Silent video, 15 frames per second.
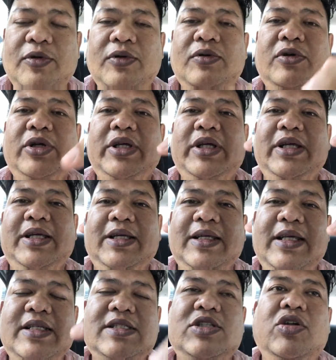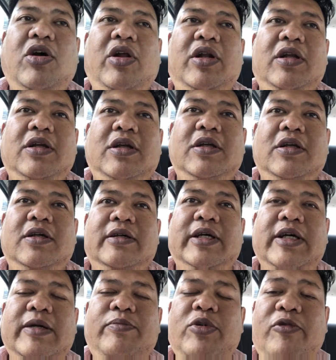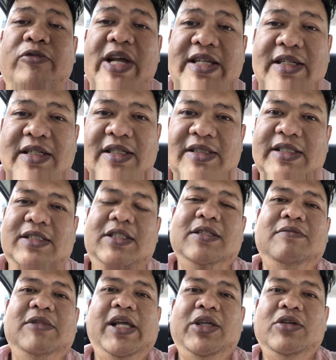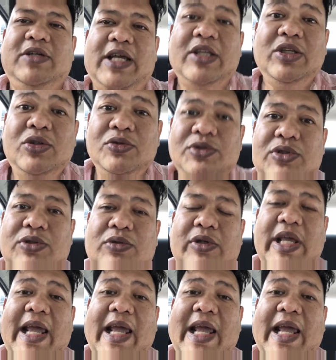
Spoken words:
Pro, it's not a professional system that you can use to